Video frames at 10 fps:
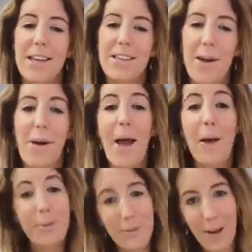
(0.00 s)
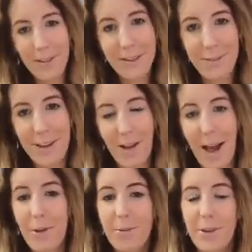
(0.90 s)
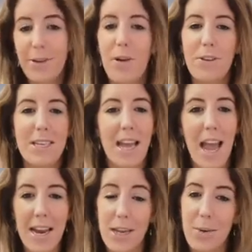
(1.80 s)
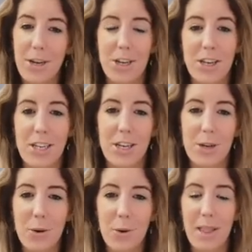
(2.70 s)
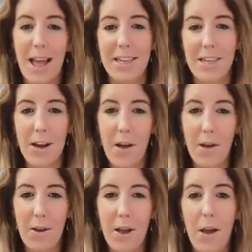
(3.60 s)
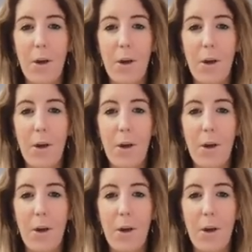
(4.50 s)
So I hope you found this video helpful. Obviously, any questions at all, let us know.